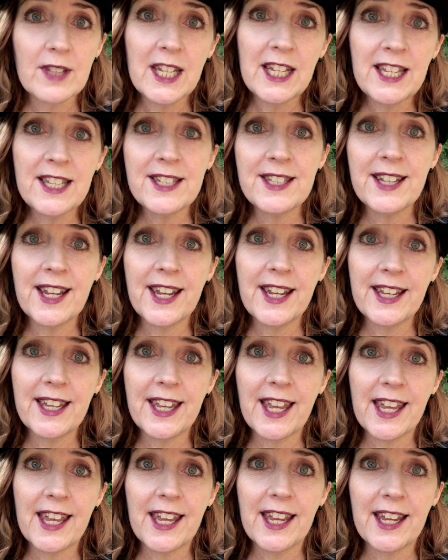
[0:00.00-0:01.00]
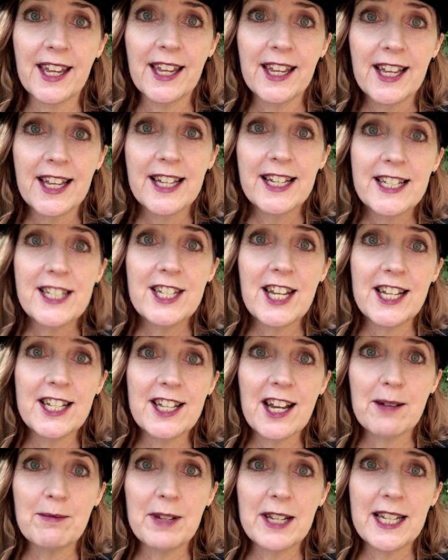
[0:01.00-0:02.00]
He's thinking, J.
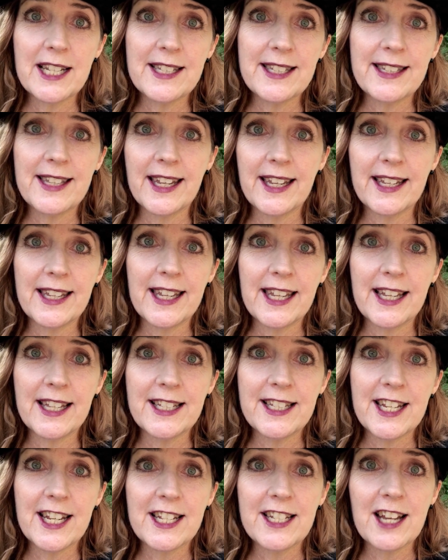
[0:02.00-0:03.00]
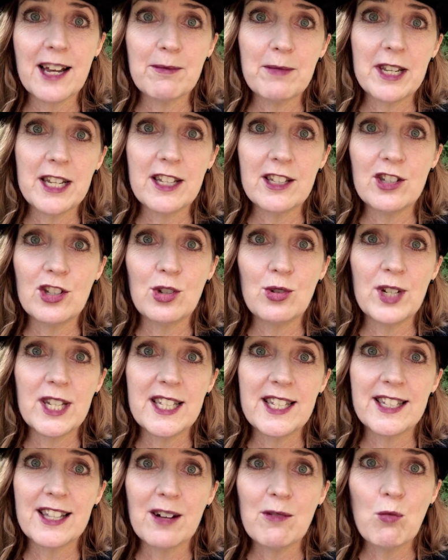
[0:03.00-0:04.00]
Jarman is thinking. J. Jarman is doing
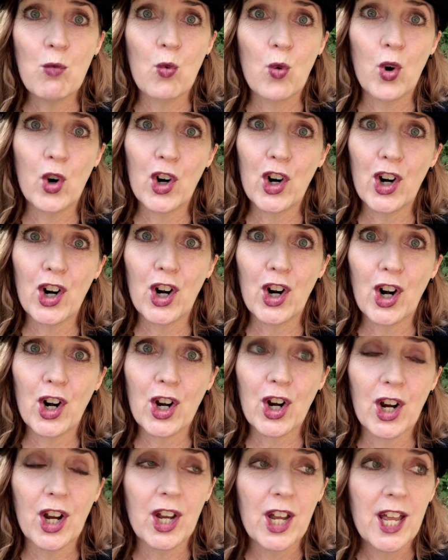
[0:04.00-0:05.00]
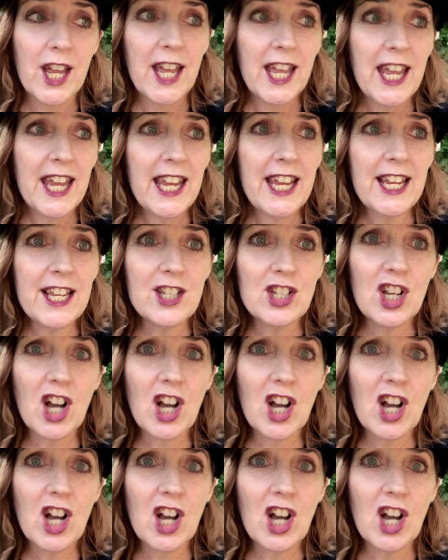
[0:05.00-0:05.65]
some work. He's